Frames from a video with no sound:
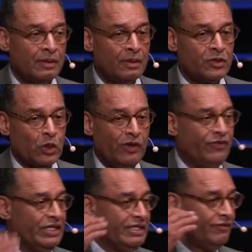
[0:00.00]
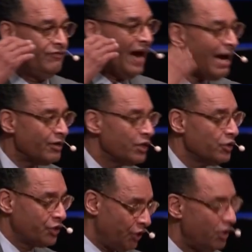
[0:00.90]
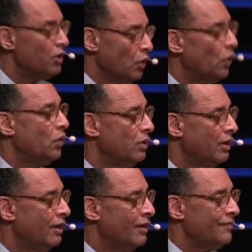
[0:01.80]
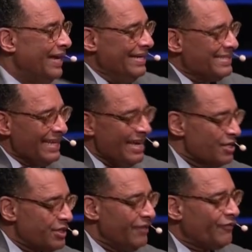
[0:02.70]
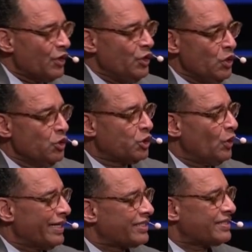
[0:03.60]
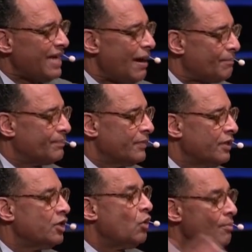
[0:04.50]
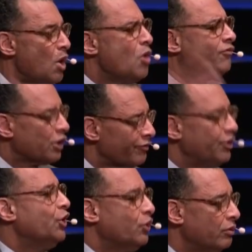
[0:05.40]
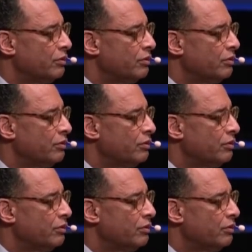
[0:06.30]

So if he devalues you, then it's easy for you to accept the removal of you.